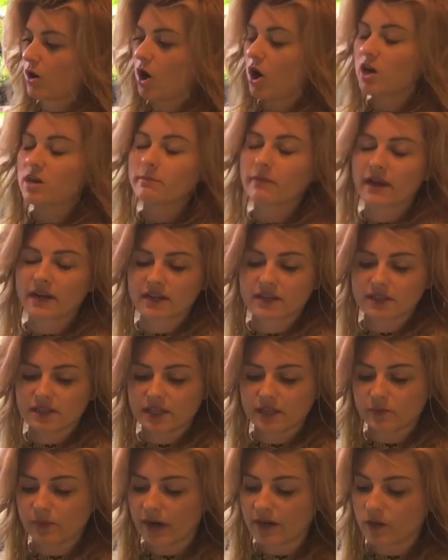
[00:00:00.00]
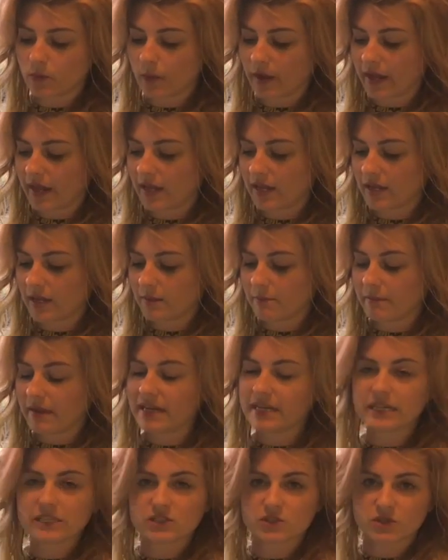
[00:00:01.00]
automatically right away
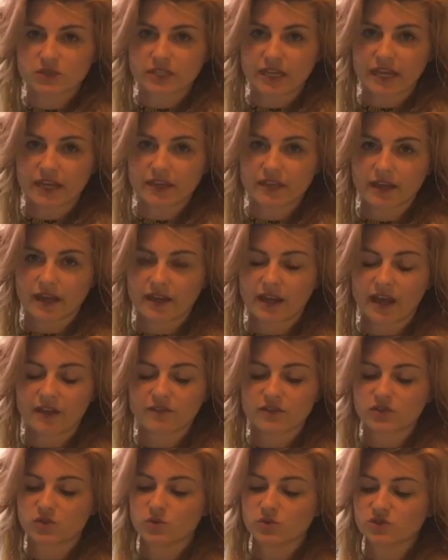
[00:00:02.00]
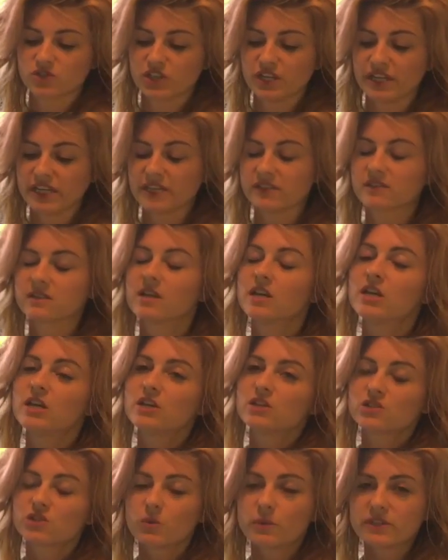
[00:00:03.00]
maintenance her tank and have the tools she needs.
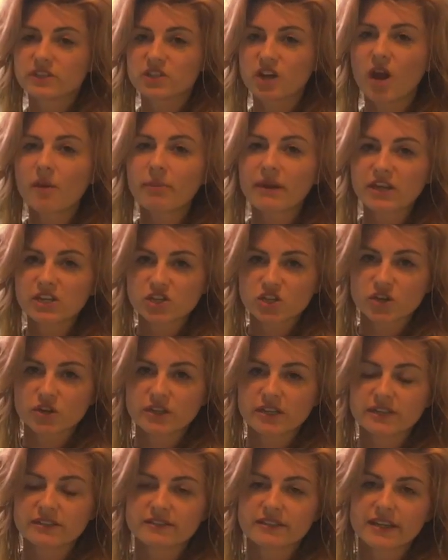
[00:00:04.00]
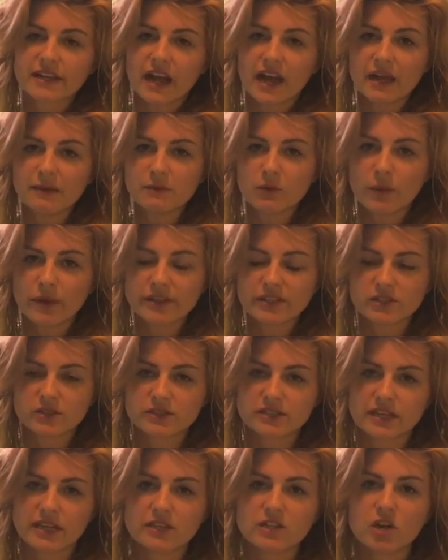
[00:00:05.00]
So what's not pictured is that I'm going to
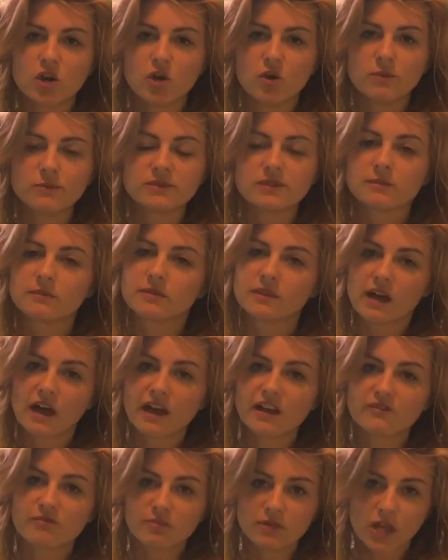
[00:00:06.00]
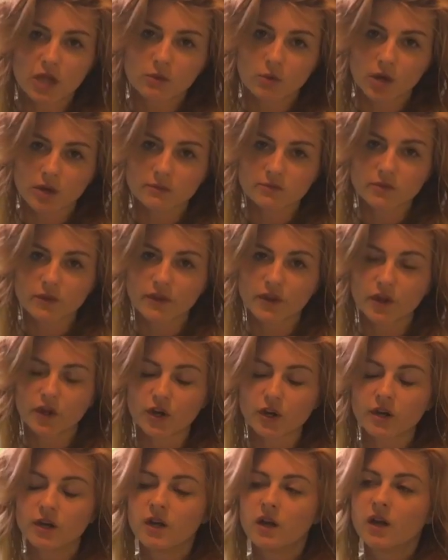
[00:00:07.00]
send home some live bloodworms with
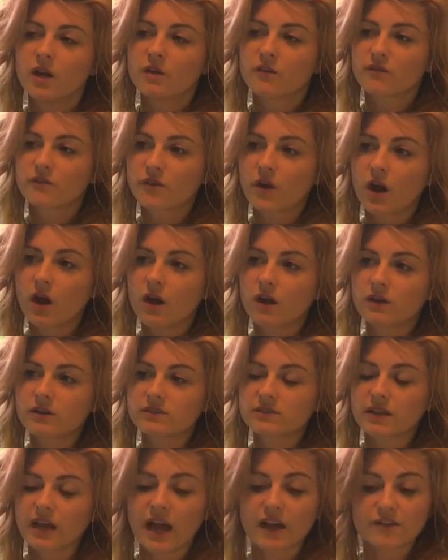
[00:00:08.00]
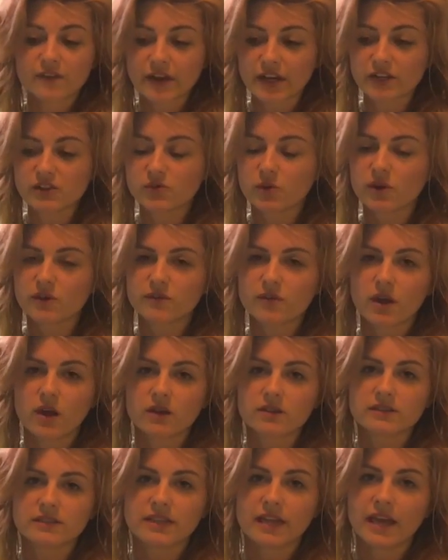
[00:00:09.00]
her. Frogs, African dwarf
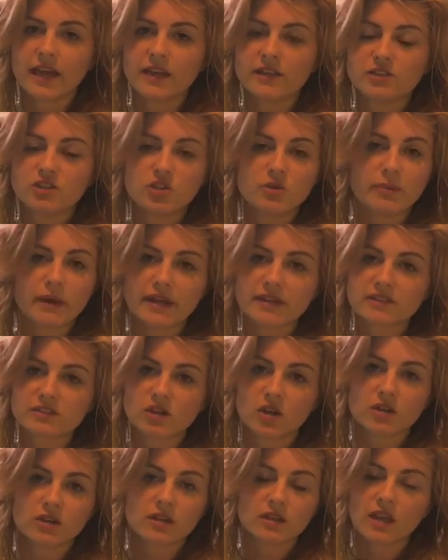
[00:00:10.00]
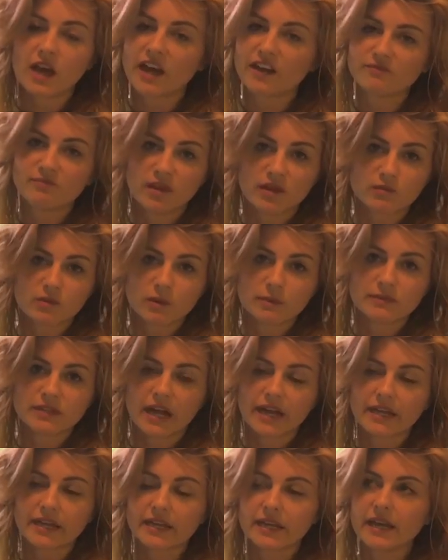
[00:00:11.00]
frogs, they do best on a live bloodworm
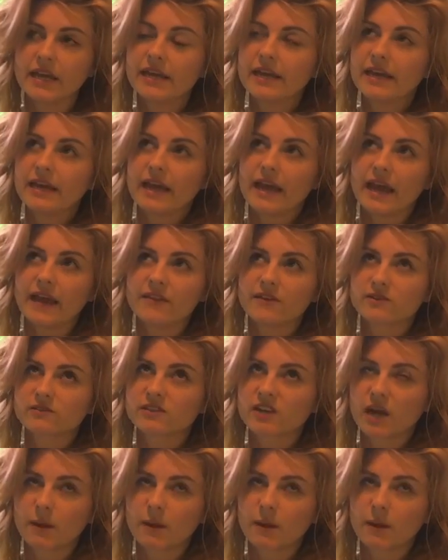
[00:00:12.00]
diet. And there's a